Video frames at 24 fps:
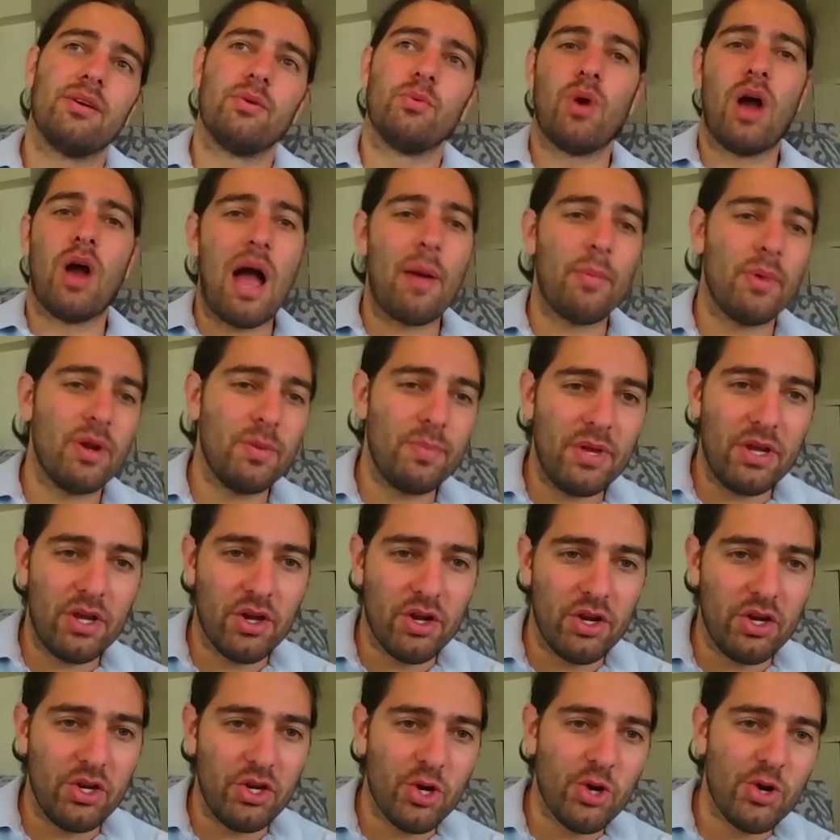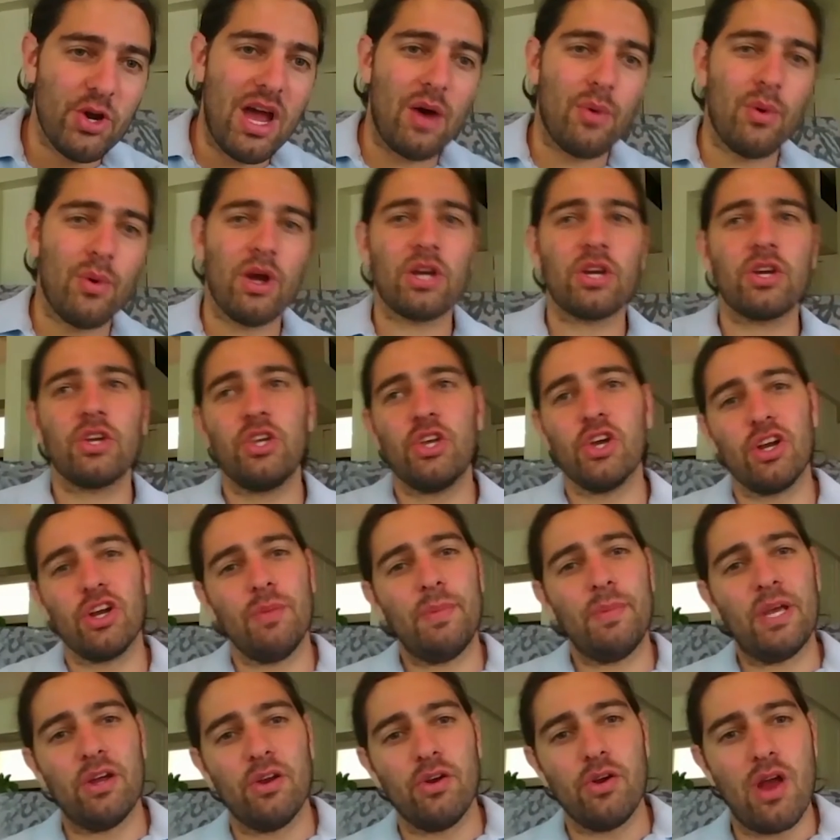I'm going to be good in your network. You're going to be
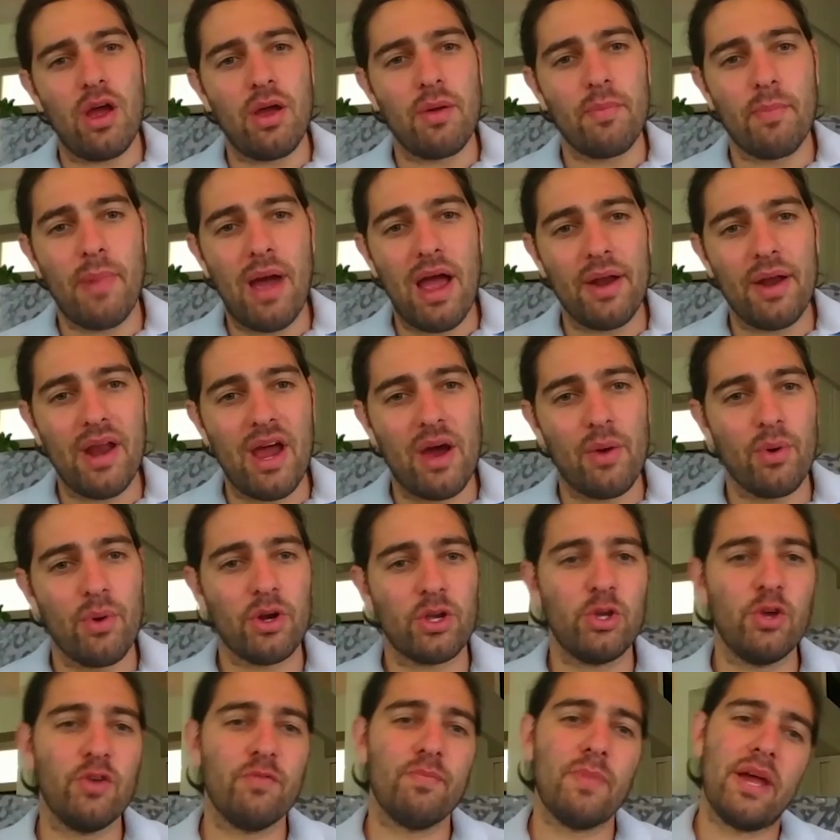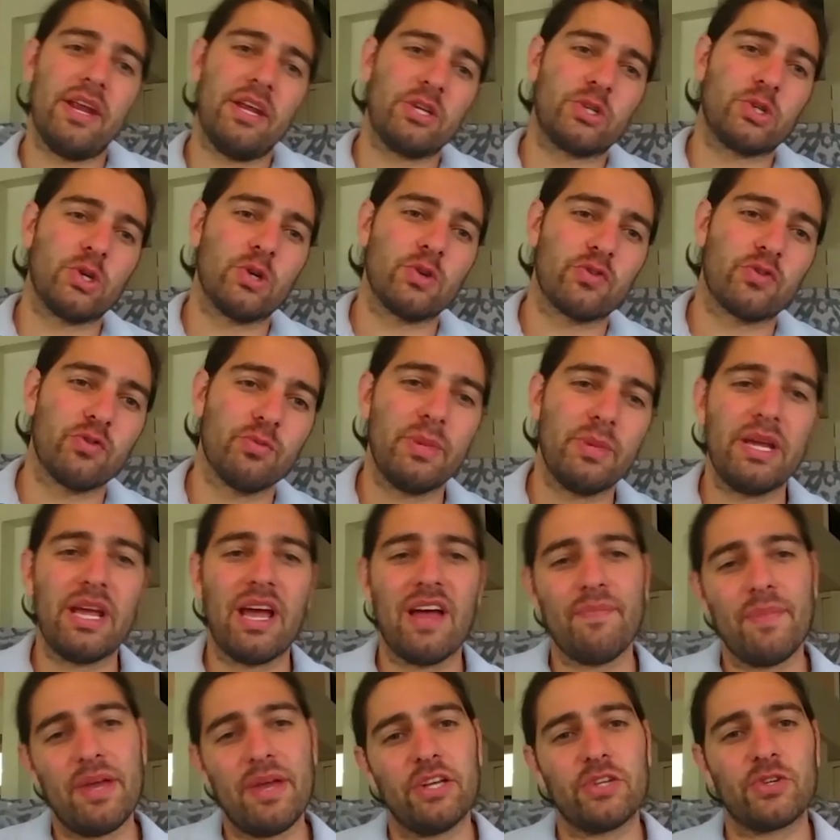good in my network. You've made intros for me. I've
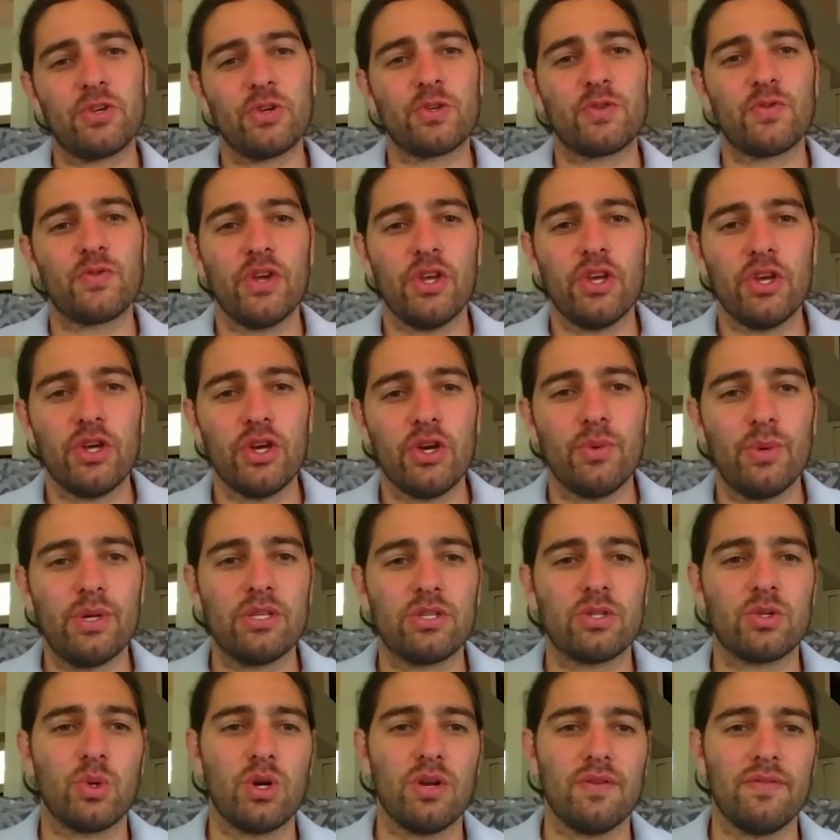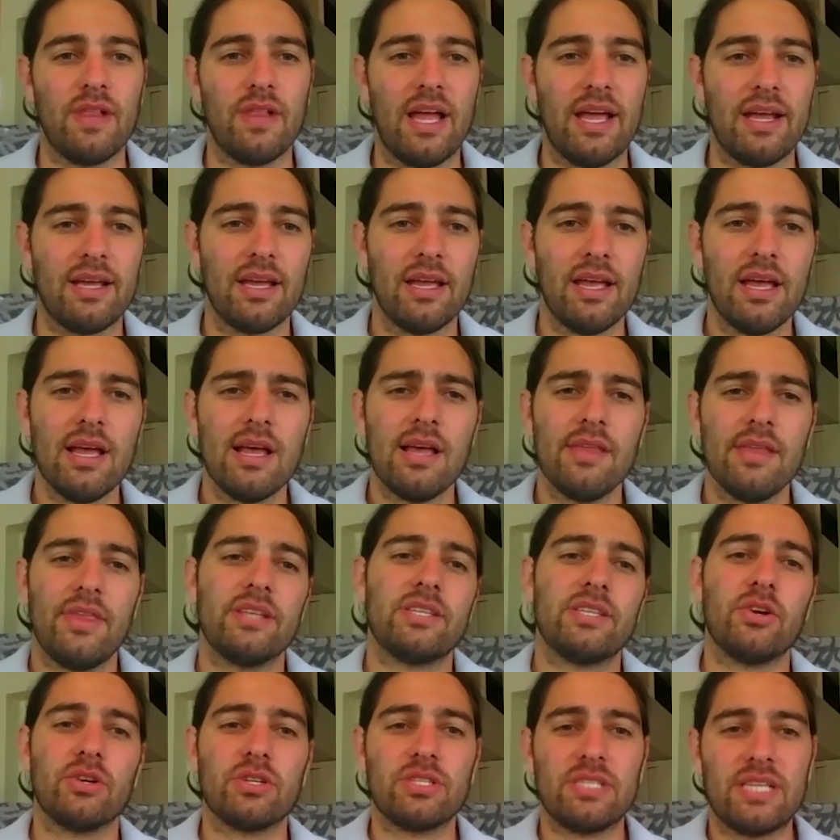made intros for you. And sort of like this
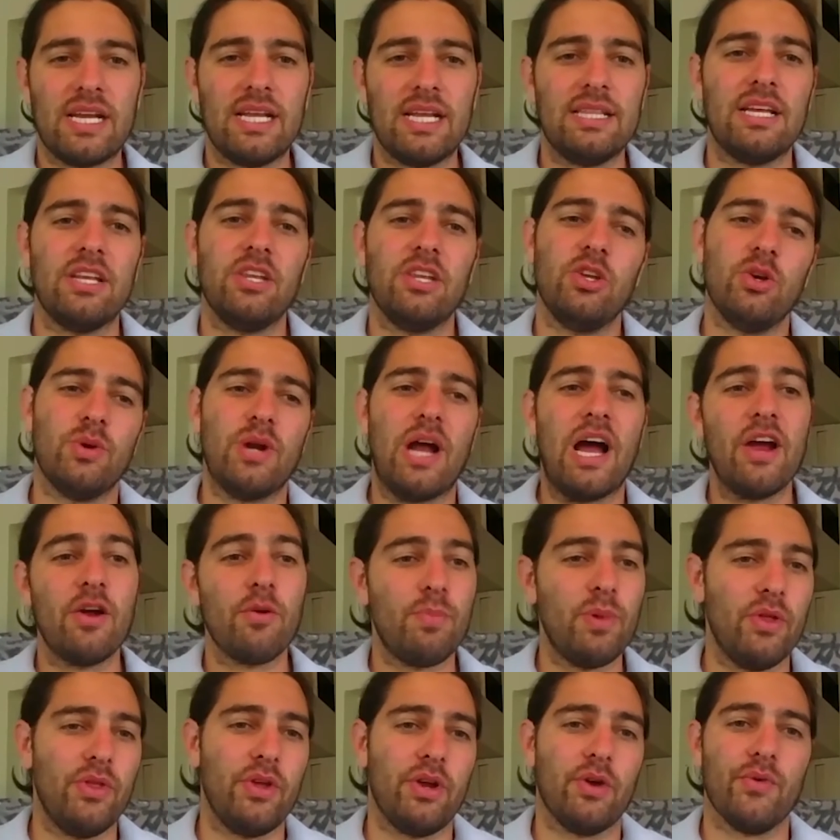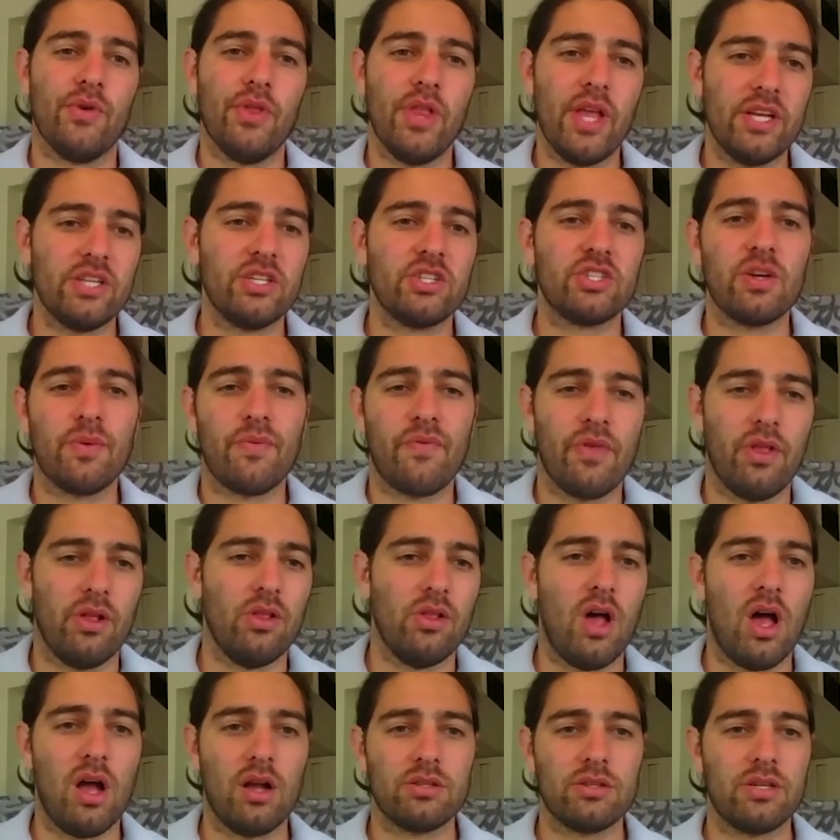understanding that you and I are building a relationship for the
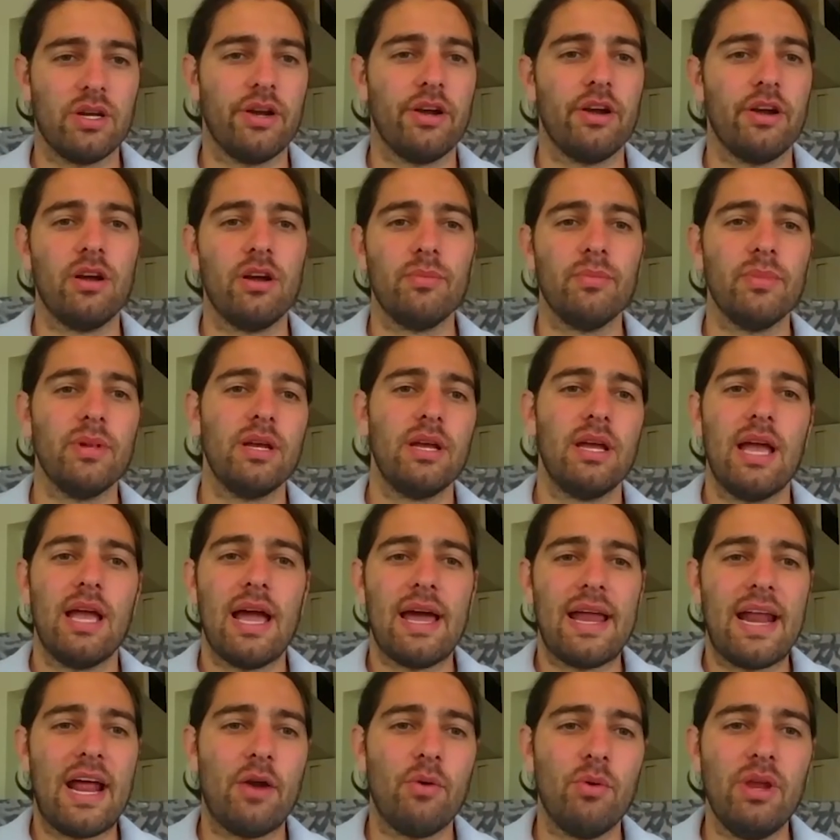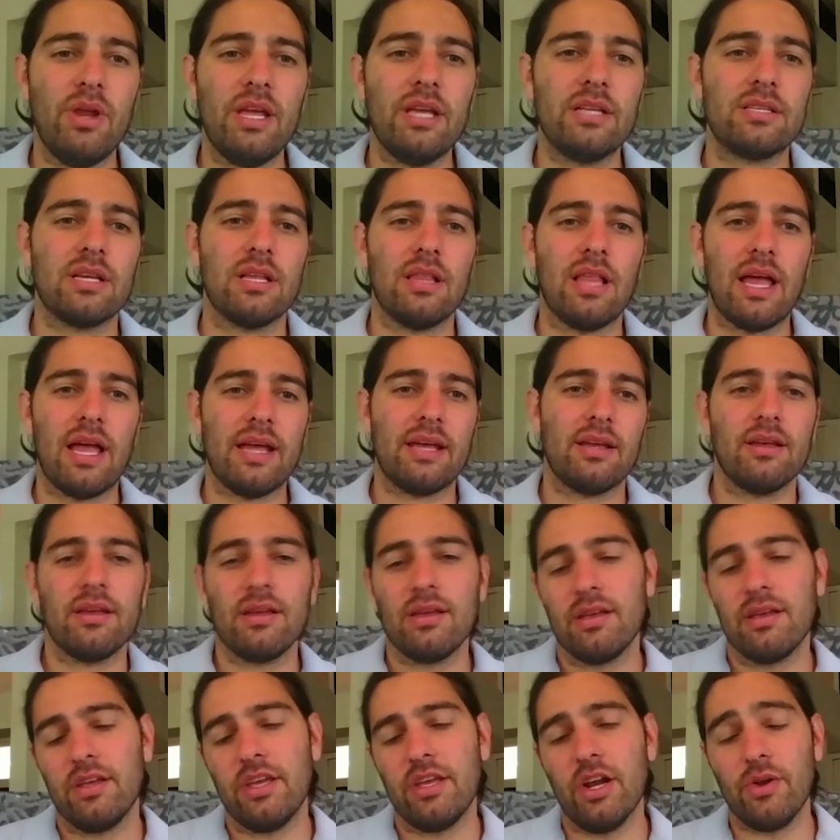long term. And I don't need to like,
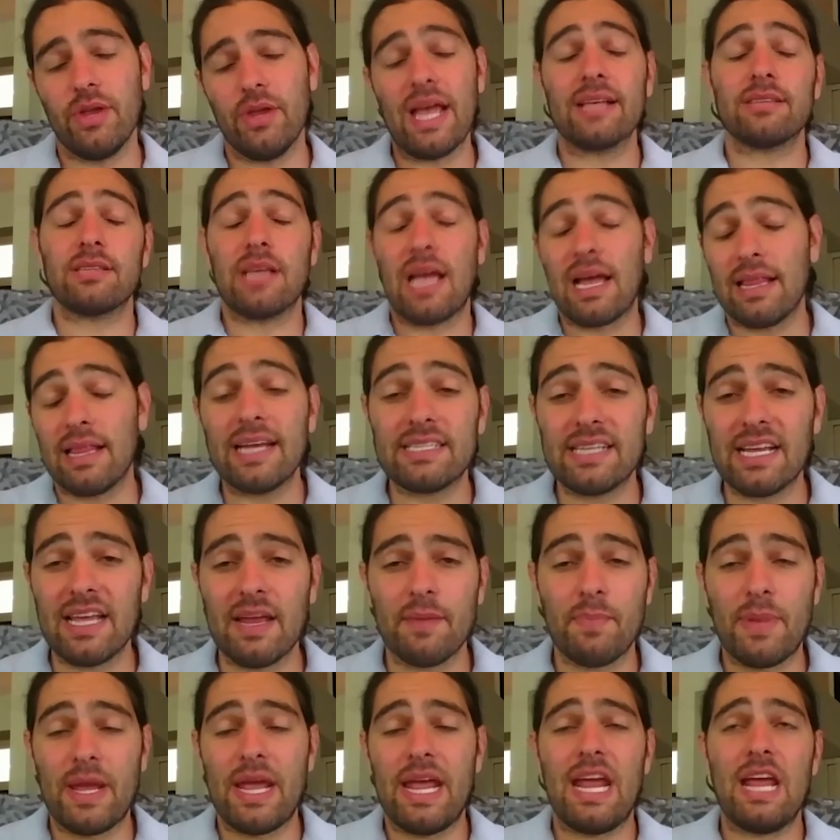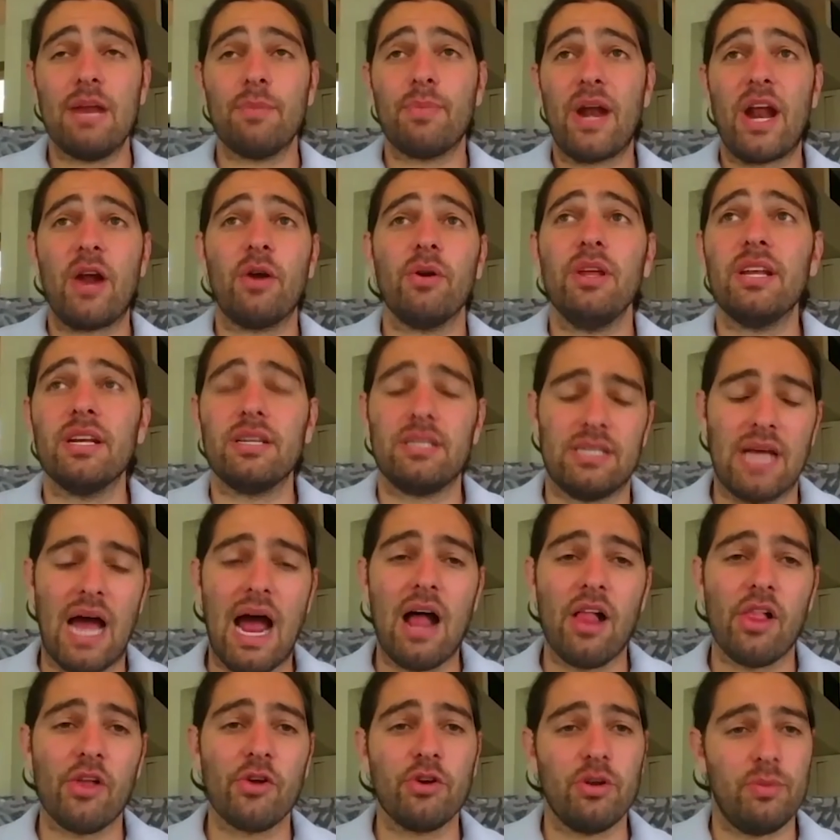yes, I like to get paid, but I don't need a
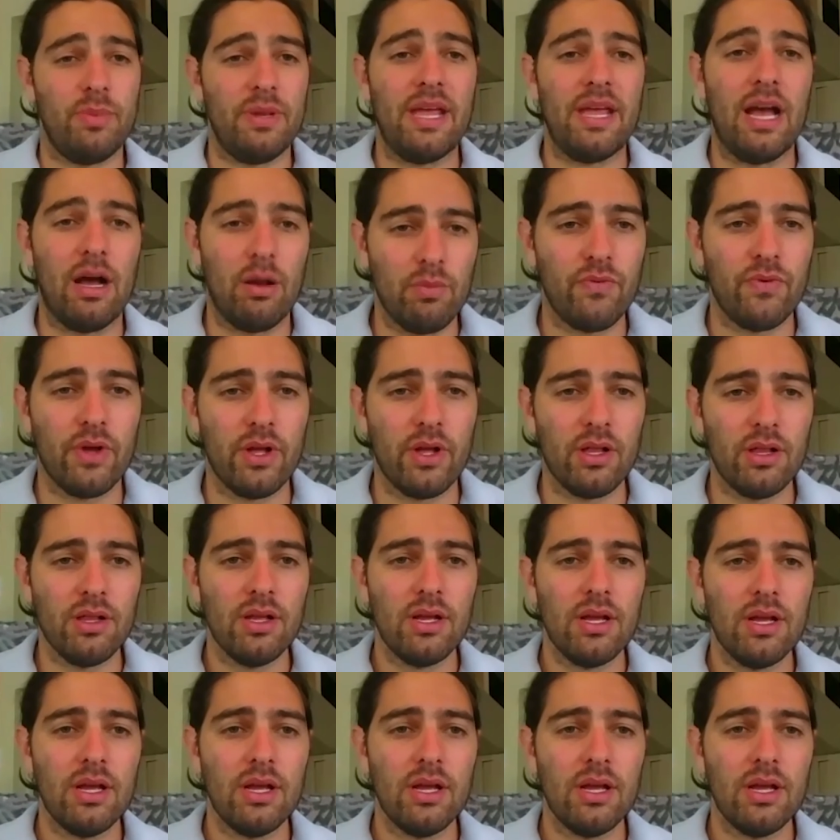dollar to be helpful.